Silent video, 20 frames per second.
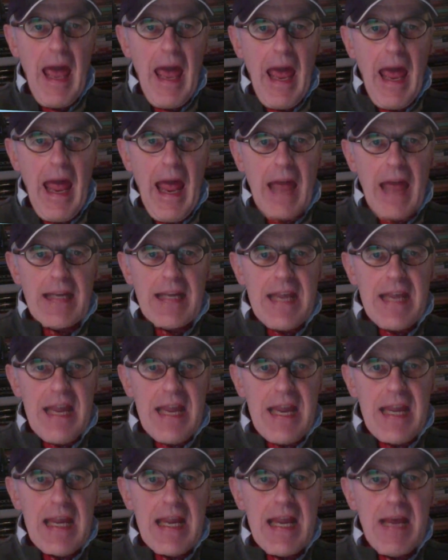And
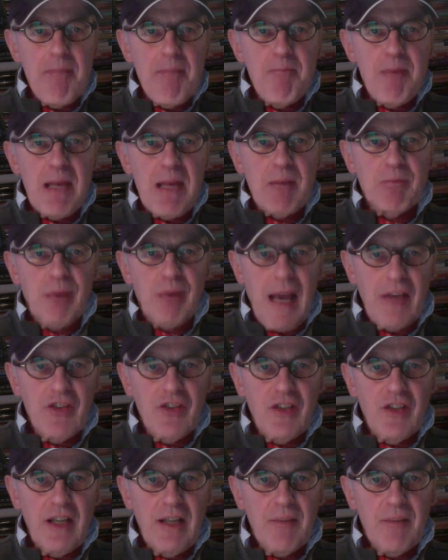he, being
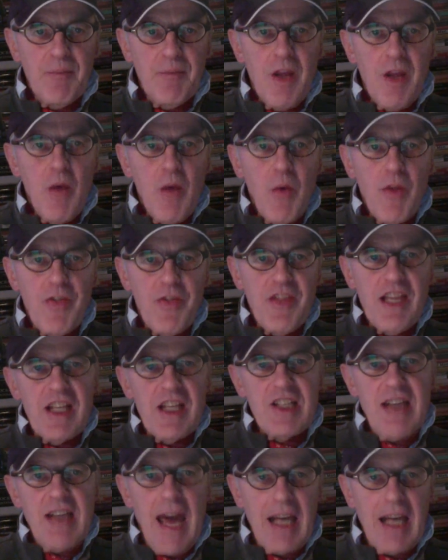president with the
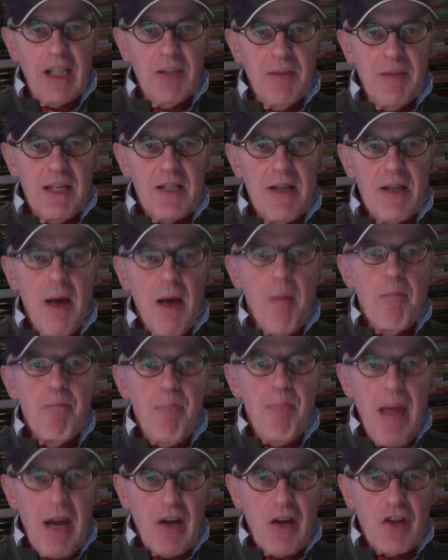entitlements,
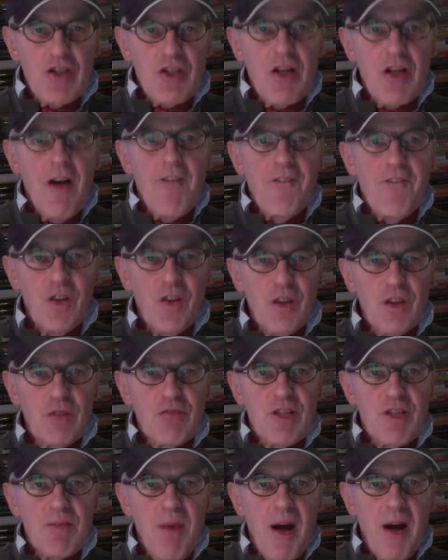bears full
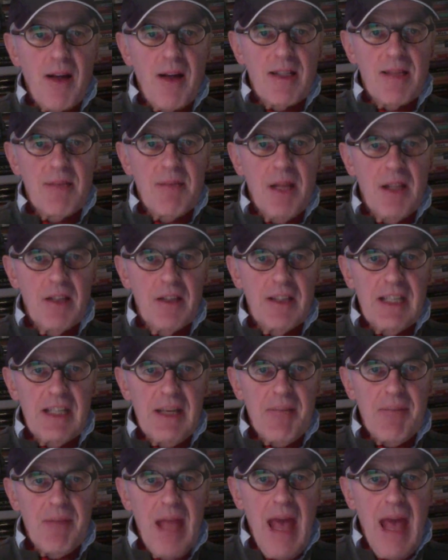responsibility.